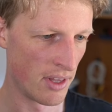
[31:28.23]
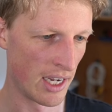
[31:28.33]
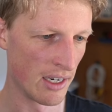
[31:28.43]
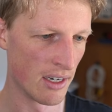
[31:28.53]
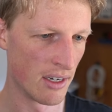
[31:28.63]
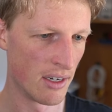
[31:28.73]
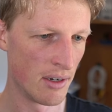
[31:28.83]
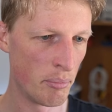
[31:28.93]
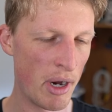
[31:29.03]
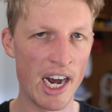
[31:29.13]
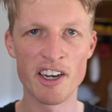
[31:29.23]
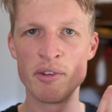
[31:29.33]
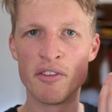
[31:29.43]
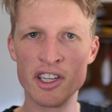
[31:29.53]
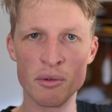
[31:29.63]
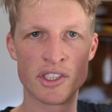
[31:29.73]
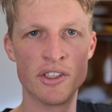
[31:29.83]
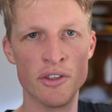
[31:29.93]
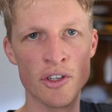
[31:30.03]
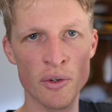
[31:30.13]
that part of me really wants
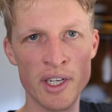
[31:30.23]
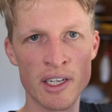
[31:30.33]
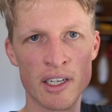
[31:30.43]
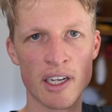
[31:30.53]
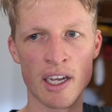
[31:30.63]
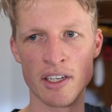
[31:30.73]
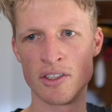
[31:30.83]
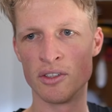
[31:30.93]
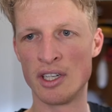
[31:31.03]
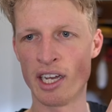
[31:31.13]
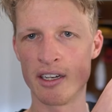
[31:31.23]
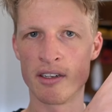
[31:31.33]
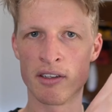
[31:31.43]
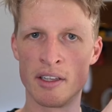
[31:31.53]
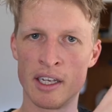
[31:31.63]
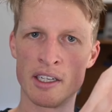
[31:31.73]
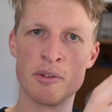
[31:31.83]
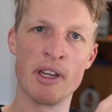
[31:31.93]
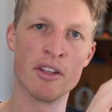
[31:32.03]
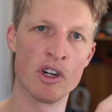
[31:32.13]
to do the GUI and to get like
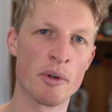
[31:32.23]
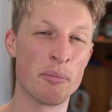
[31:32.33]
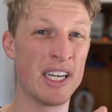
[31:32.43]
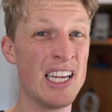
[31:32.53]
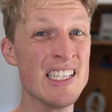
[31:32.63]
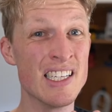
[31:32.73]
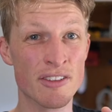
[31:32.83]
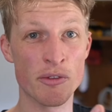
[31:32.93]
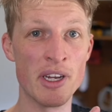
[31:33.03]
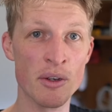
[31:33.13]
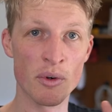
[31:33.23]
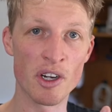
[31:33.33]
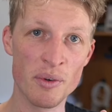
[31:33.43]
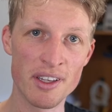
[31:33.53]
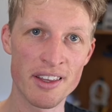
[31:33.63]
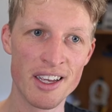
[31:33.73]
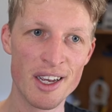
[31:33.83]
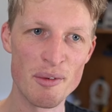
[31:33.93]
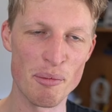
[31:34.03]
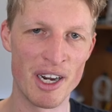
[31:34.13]
to make the robot a bit easier for me to work with.
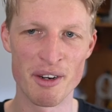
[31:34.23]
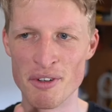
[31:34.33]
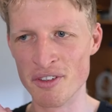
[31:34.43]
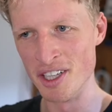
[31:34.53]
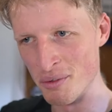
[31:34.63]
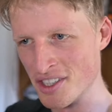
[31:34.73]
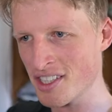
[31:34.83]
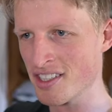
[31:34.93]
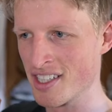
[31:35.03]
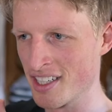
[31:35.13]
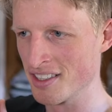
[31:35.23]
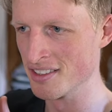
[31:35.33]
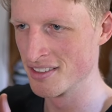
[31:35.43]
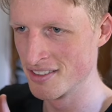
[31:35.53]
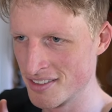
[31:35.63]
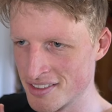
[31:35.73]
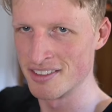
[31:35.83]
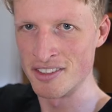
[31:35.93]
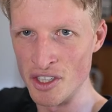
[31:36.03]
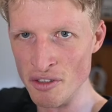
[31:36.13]
But part of me really wants to just kind of
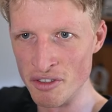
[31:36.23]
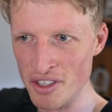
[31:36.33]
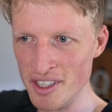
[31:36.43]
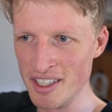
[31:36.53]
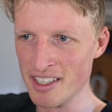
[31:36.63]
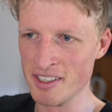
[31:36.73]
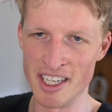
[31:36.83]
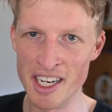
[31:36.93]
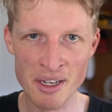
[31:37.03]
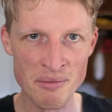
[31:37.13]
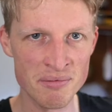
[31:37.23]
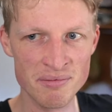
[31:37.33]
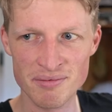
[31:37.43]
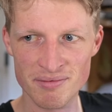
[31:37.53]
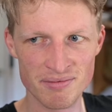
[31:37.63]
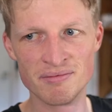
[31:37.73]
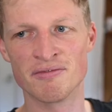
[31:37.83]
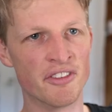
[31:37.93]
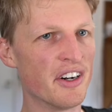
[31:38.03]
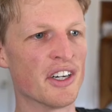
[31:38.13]
go for it because I am
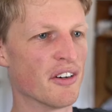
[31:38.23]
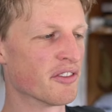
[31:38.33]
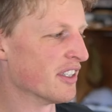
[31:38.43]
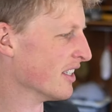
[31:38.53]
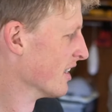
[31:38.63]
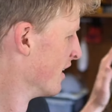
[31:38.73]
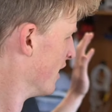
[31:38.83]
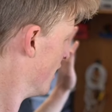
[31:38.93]
very confident